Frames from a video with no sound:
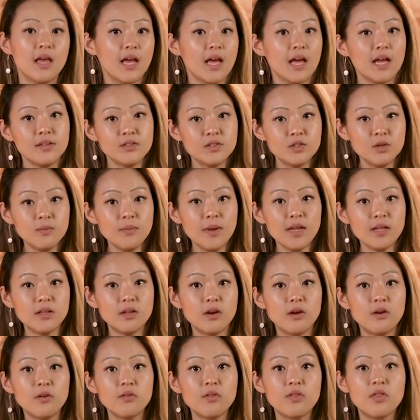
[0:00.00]
As you may
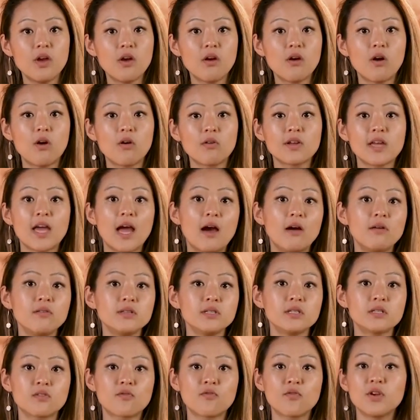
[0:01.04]
know, there are
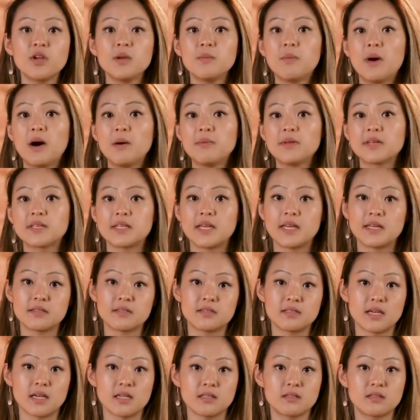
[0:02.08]
countless free public
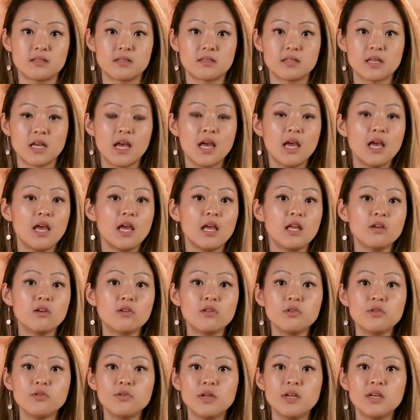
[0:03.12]
datasets,
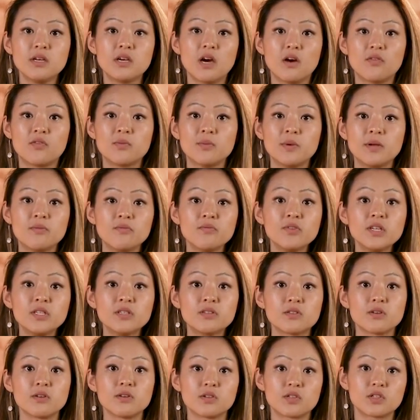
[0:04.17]
including government
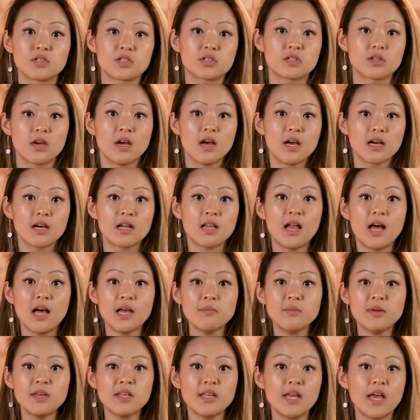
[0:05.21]
research,
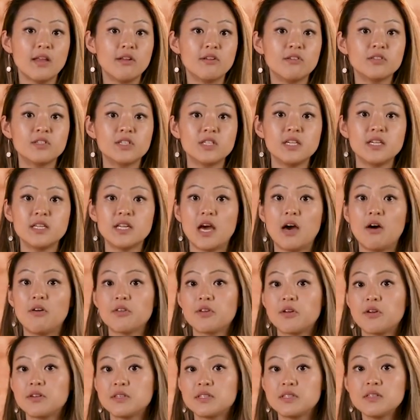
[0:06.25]
climate, energy, and
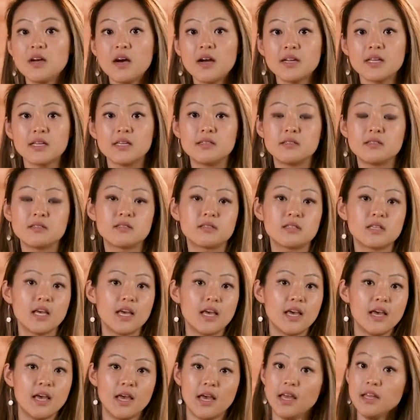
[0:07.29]
healthcare studies,
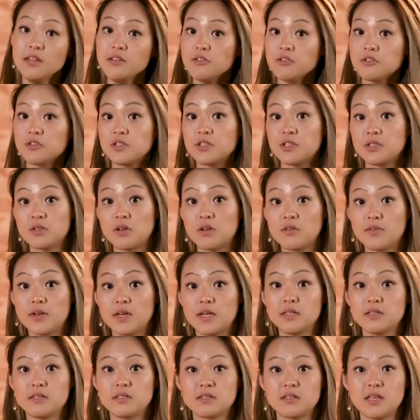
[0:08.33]
industry
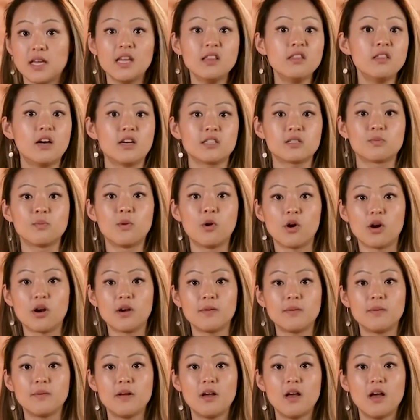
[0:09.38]
surveys, and lots more.
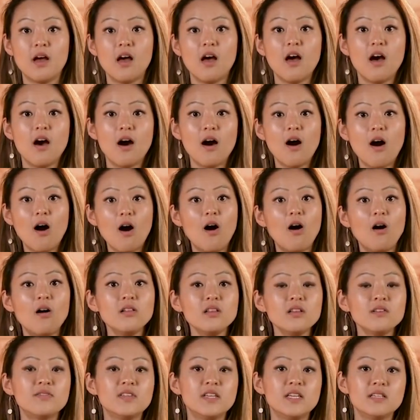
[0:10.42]

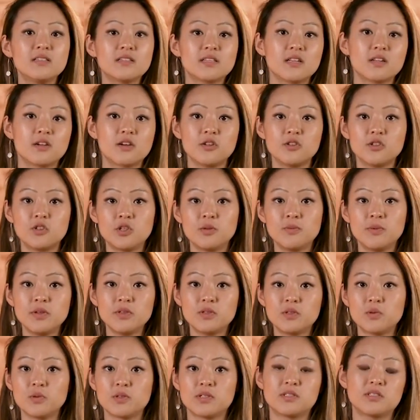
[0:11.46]
All of these can contribute
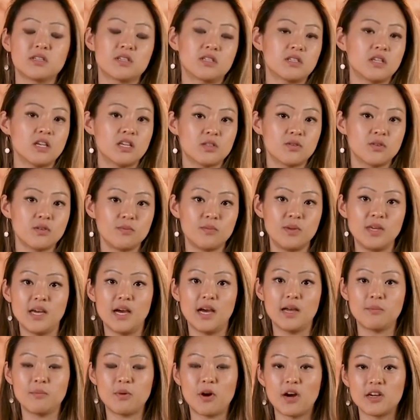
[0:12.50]
to a successful
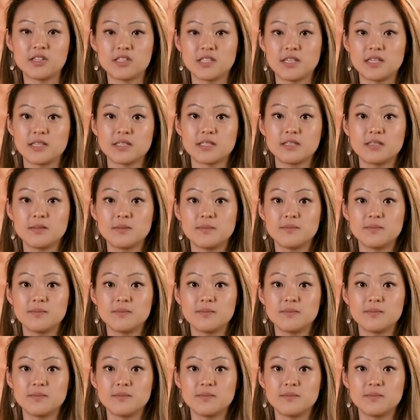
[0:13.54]
BI project.